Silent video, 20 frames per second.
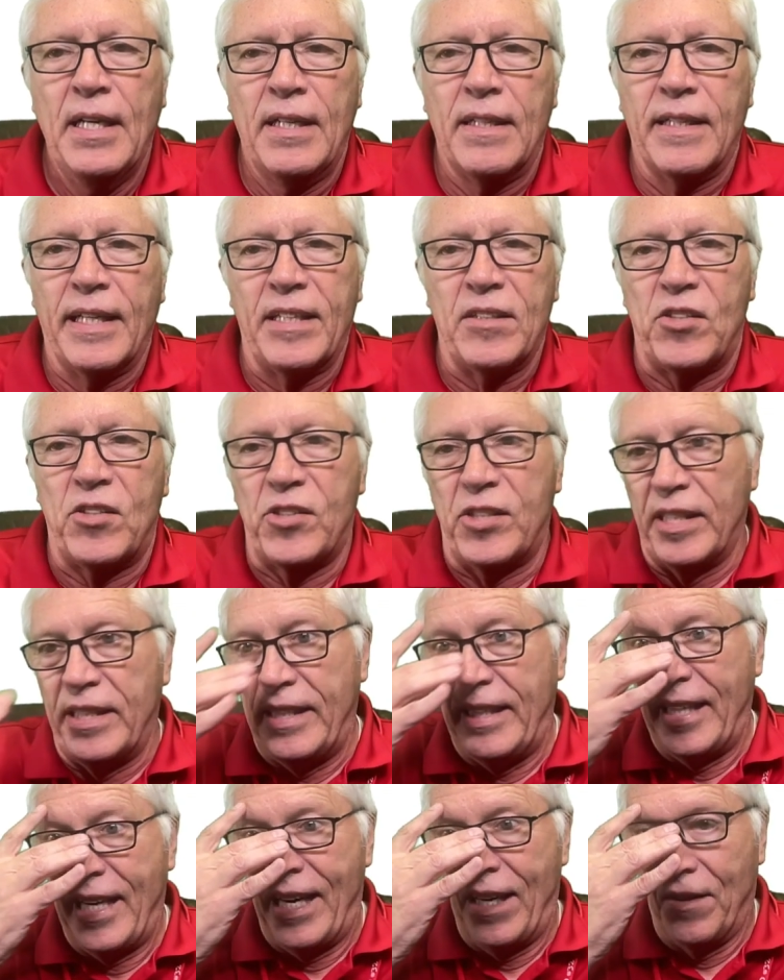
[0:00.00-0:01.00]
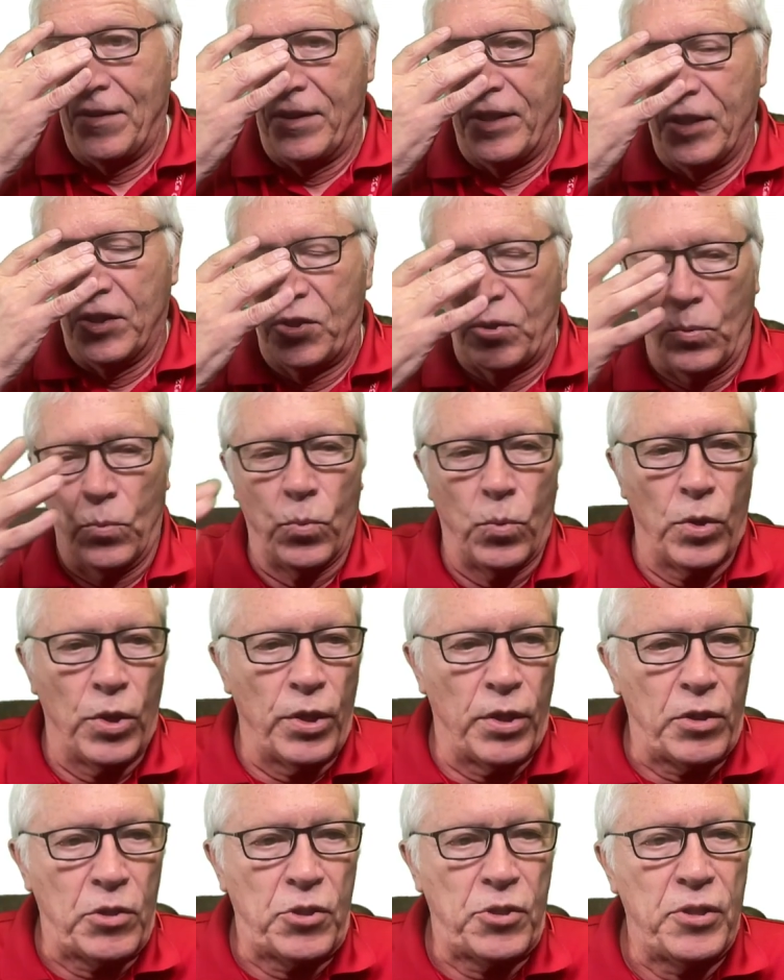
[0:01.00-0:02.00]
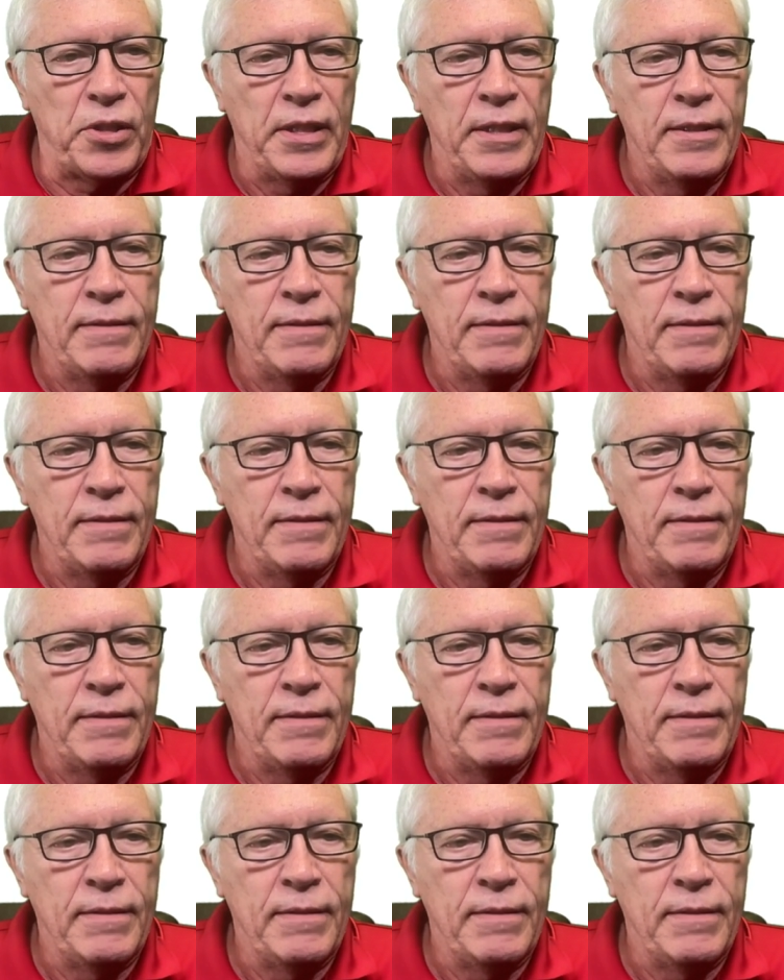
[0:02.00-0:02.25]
Let's see how this works.